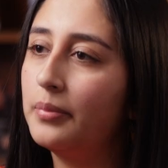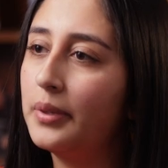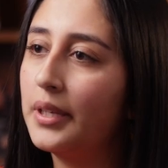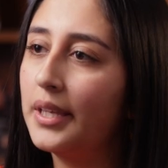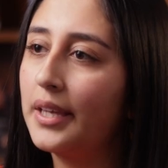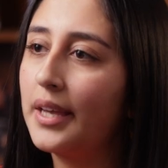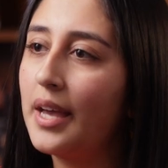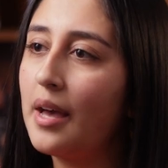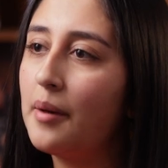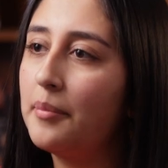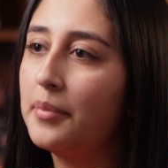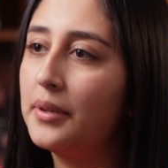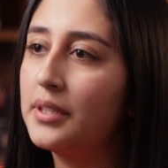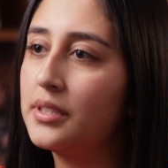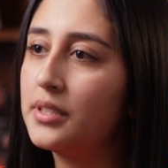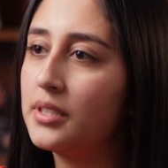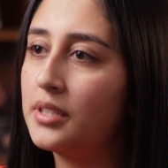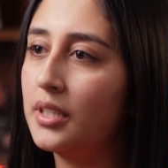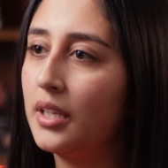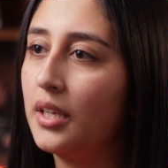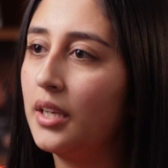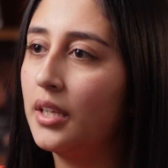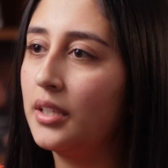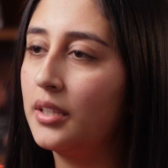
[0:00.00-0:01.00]
Being at
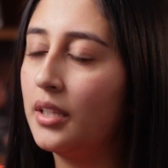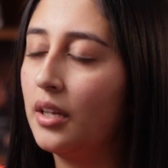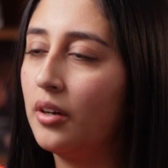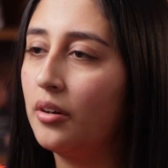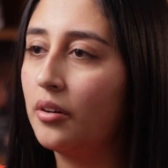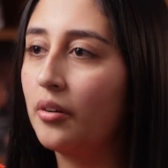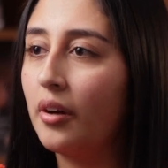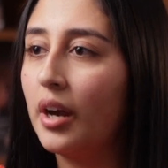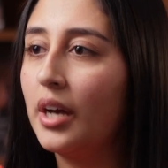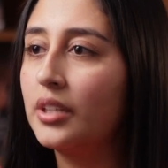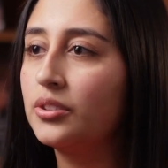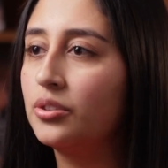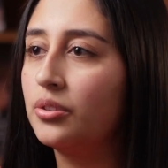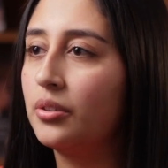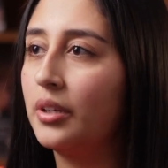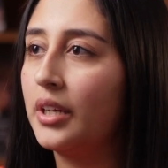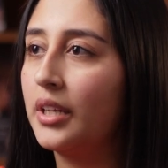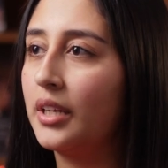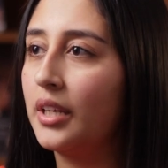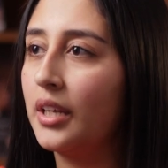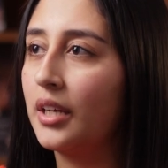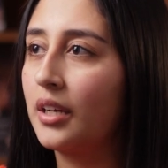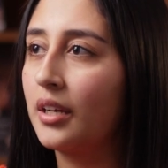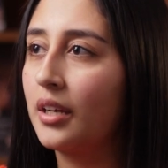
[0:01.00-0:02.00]
BC and now
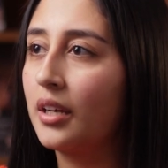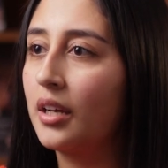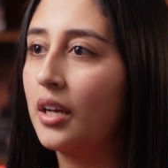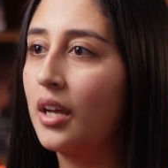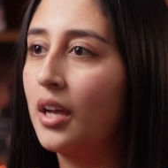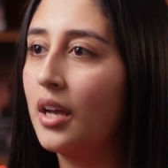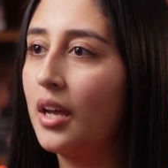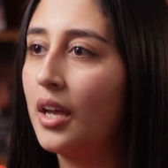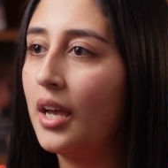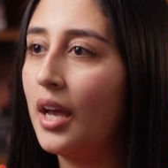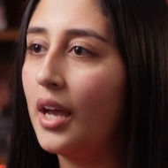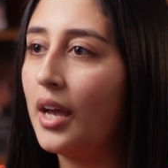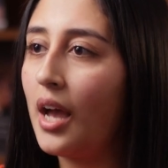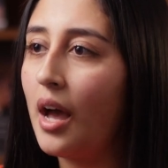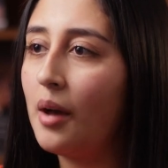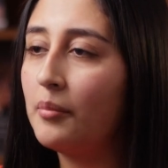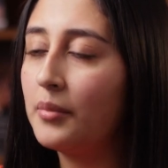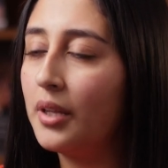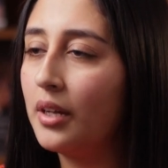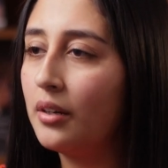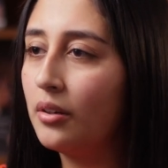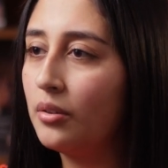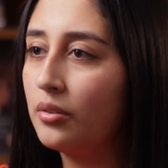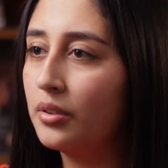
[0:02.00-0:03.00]
graduating,
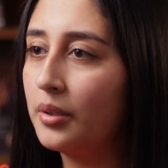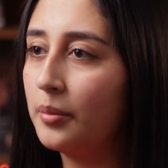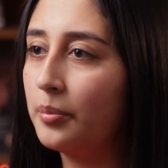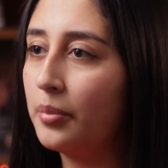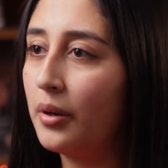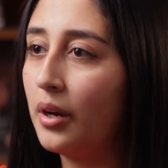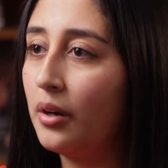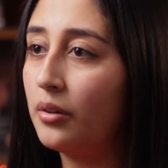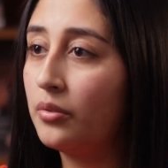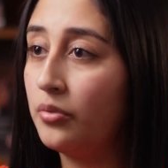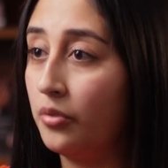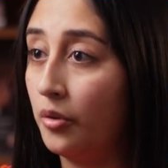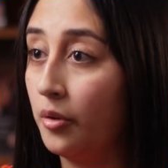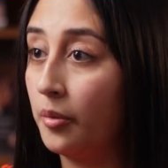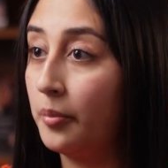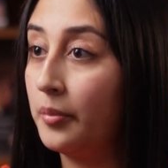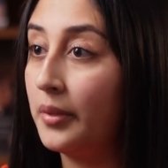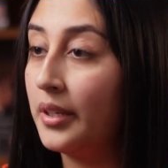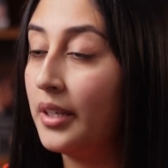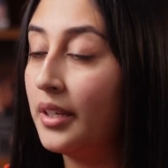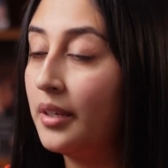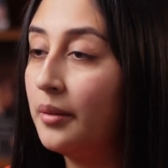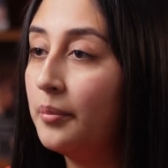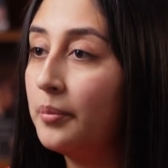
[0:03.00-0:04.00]
I'm not only proud for
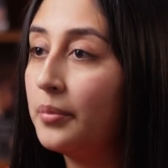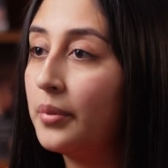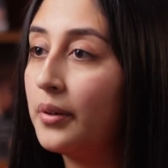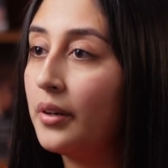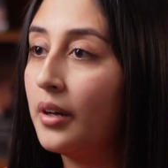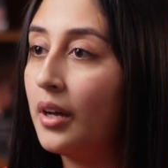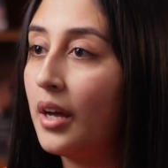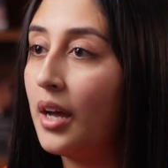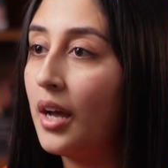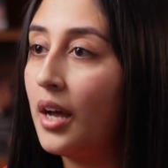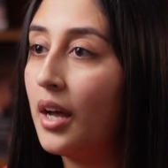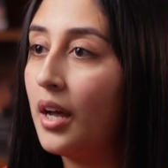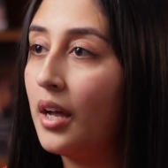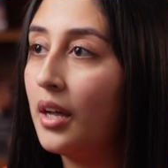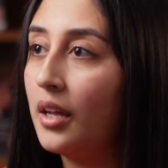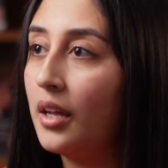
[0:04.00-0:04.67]
me, but